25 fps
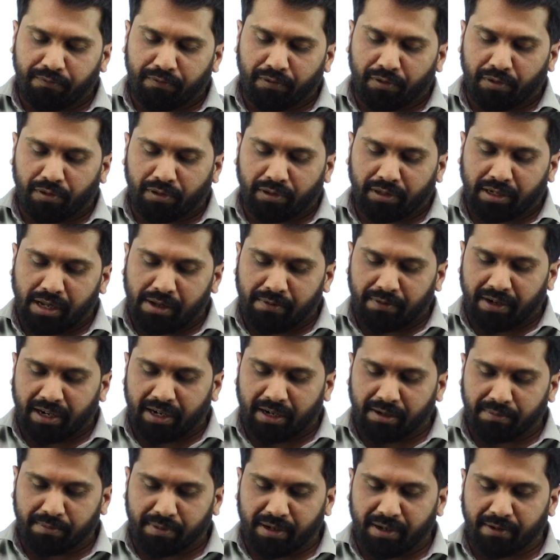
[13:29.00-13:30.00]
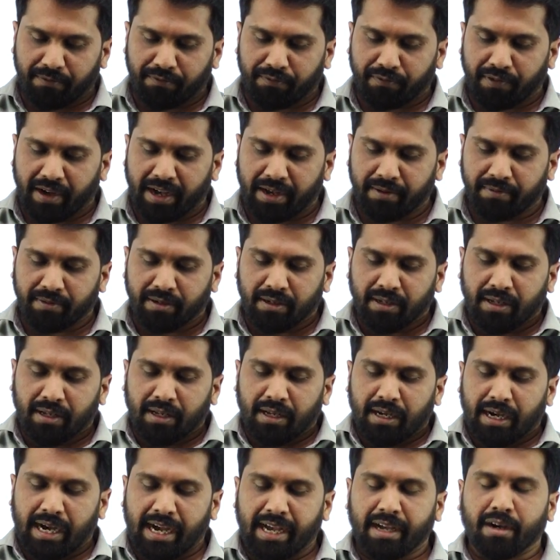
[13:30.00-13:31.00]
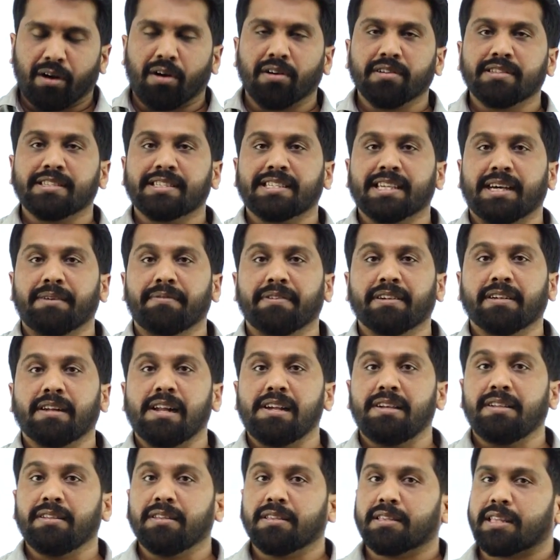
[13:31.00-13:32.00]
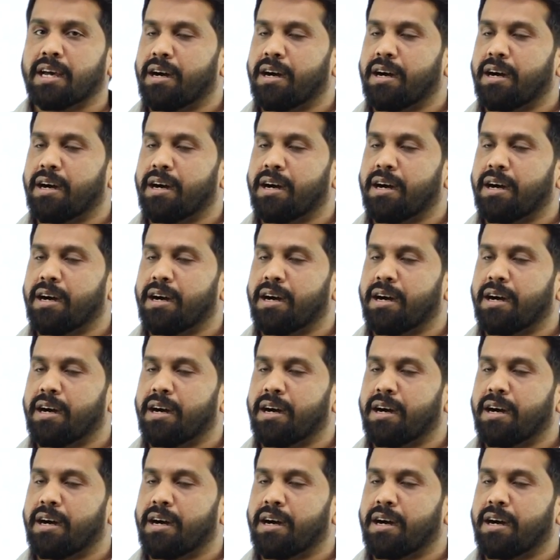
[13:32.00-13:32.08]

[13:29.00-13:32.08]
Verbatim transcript: four divided by five, I got seventeen